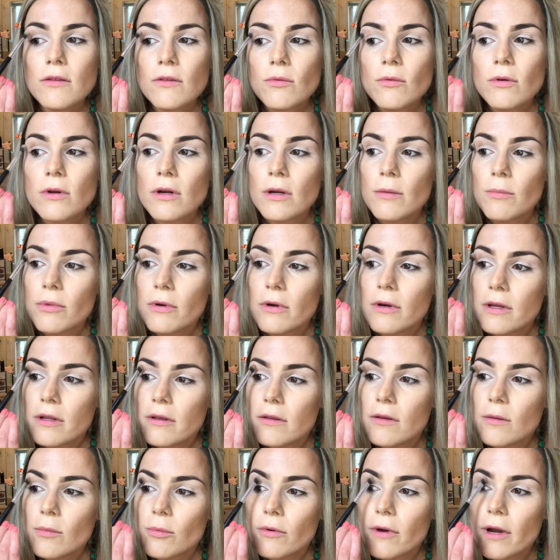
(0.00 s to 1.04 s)
where I put the
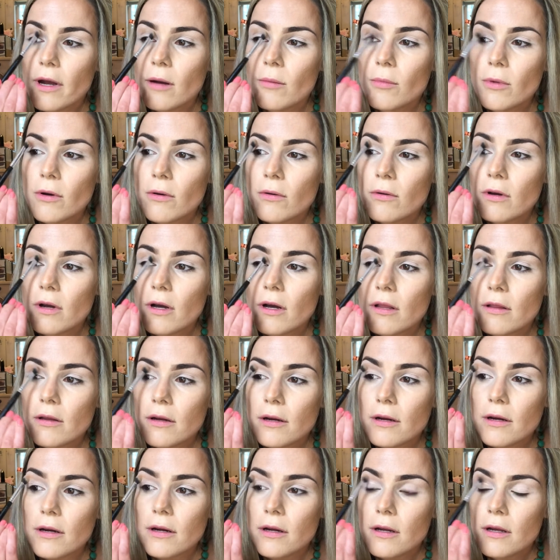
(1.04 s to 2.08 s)
brow bone color.